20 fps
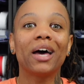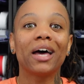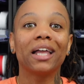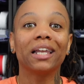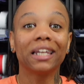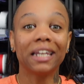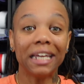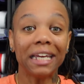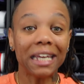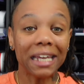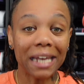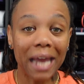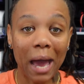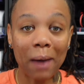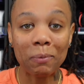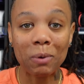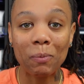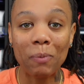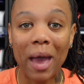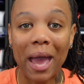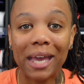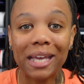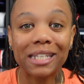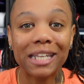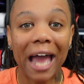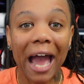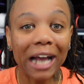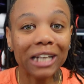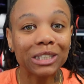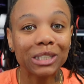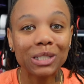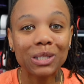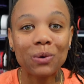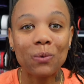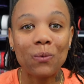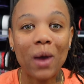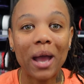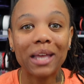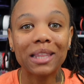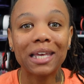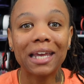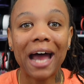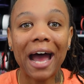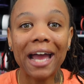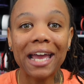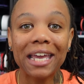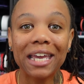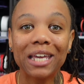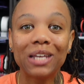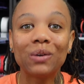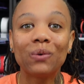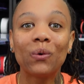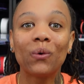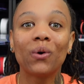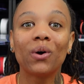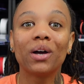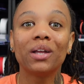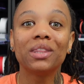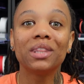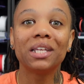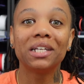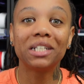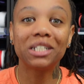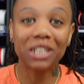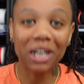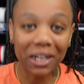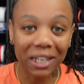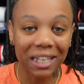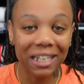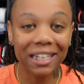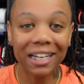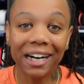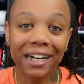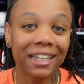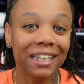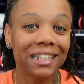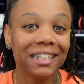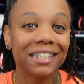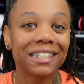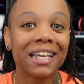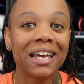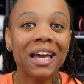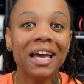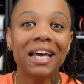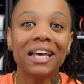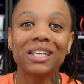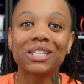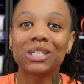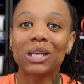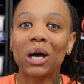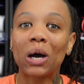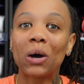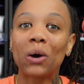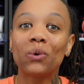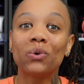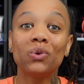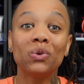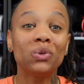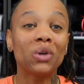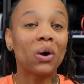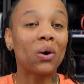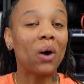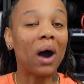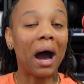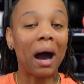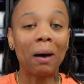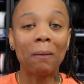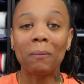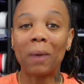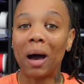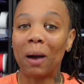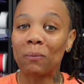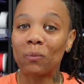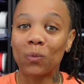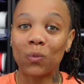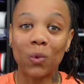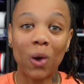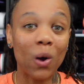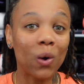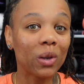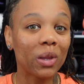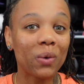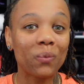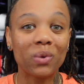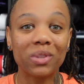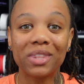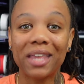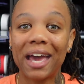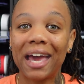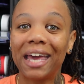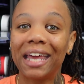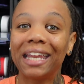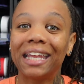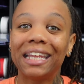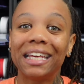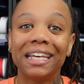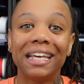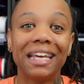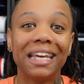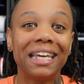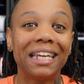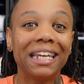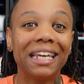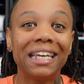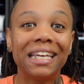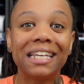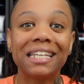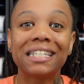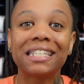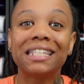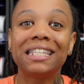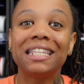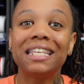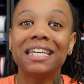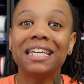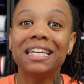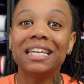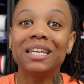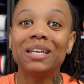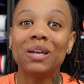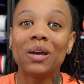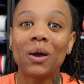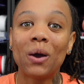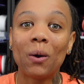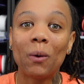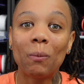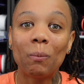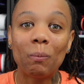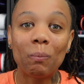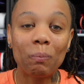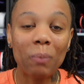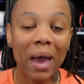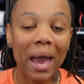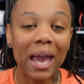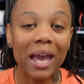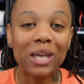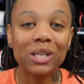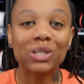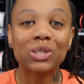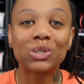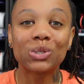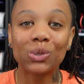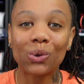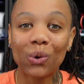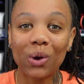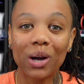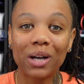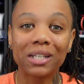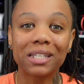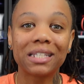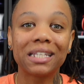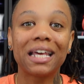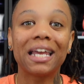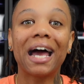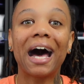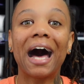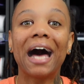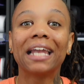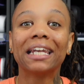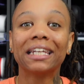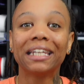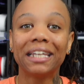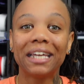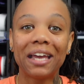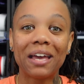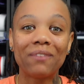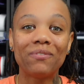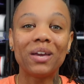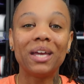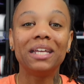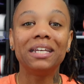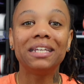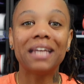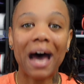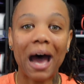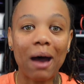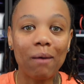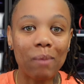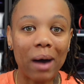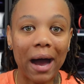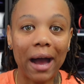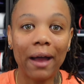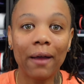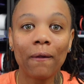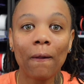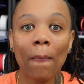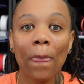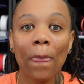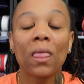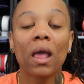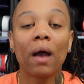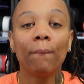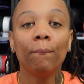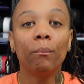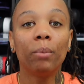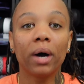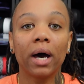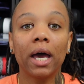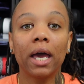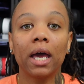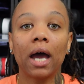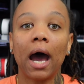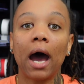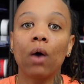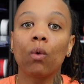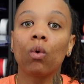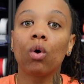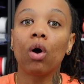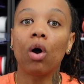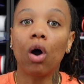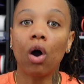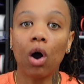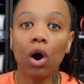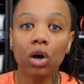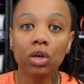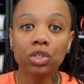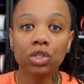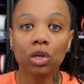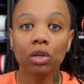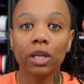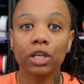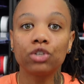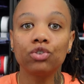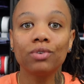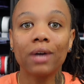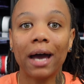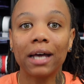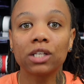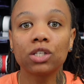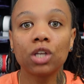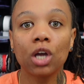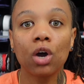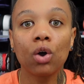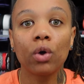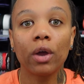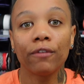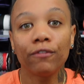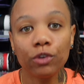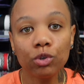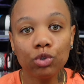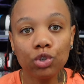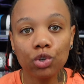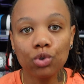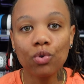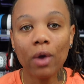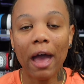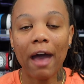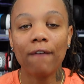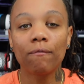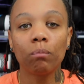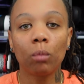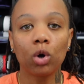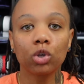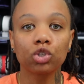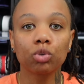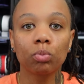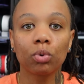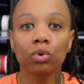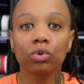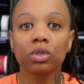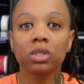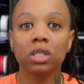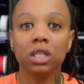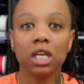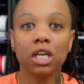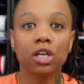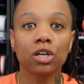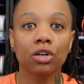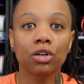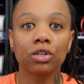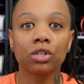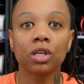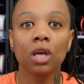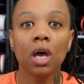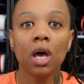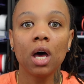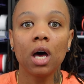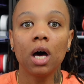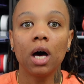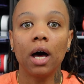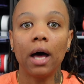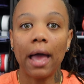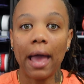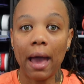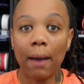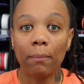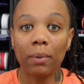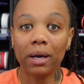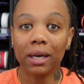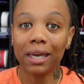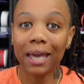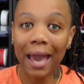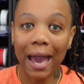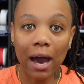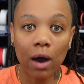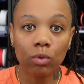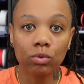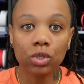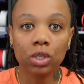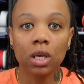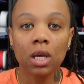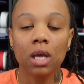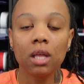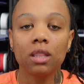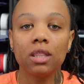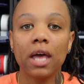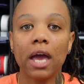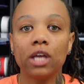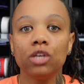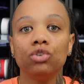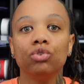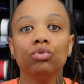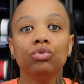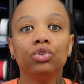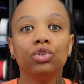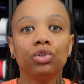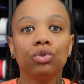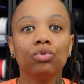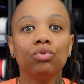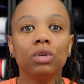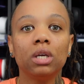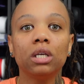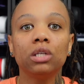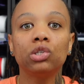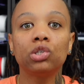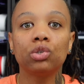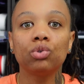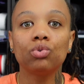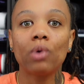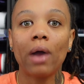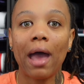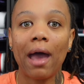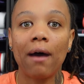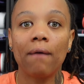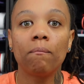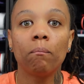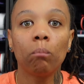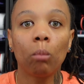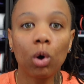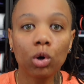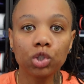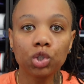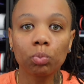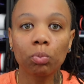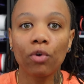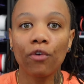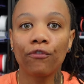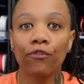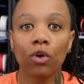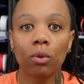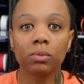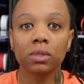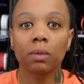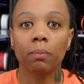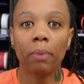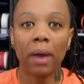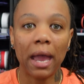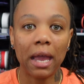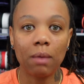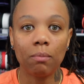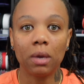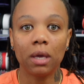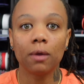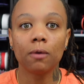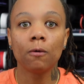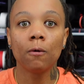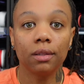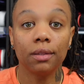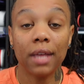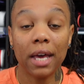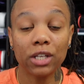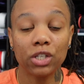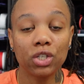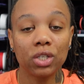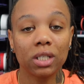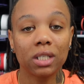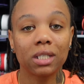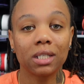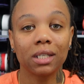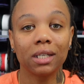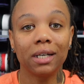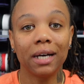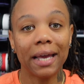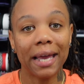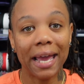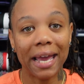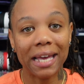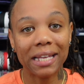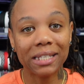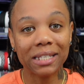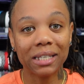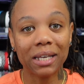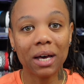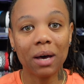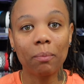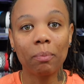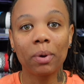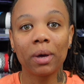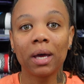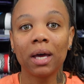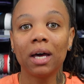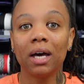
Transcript: Linking Apple Pay is actually the way that I hit on the Chunky Dunkies. So, you know, I'm rolling with that. It is the pay source that I live and die by. But I will also let you guys know, if you do have multiple sneakers app accounts, that you do need to have multiple forms of payment. That's just a heads up.